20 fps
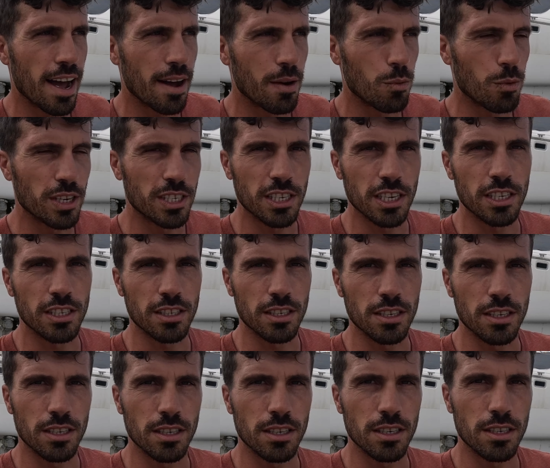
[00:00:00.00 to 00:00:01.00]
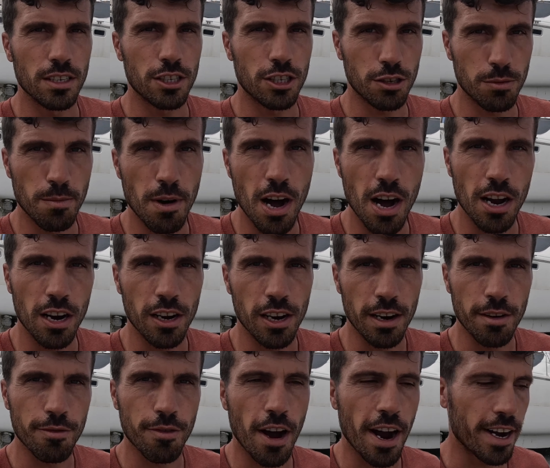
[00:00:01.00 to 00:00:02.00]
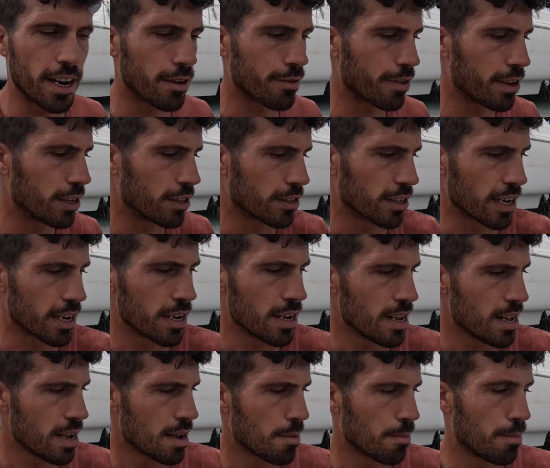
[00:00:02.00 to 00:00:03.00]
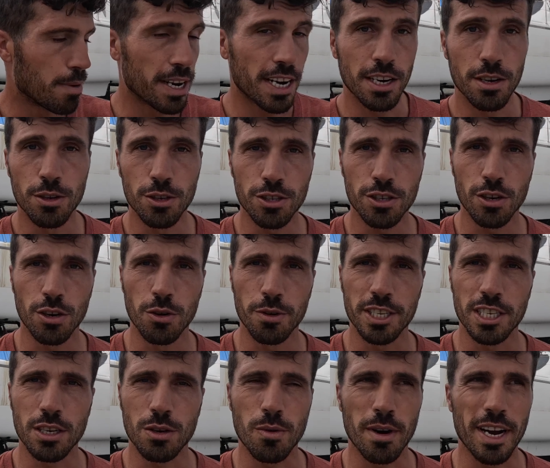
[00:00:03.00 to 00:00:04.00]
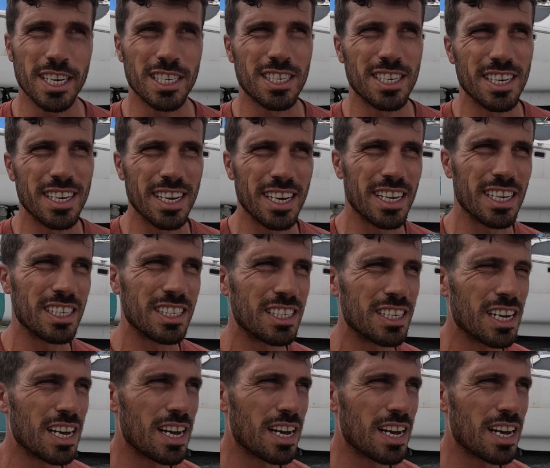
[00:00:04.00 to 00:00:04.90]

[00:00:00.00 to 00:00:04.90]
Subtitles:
which is smaller, a finer filter. But then also always the question is,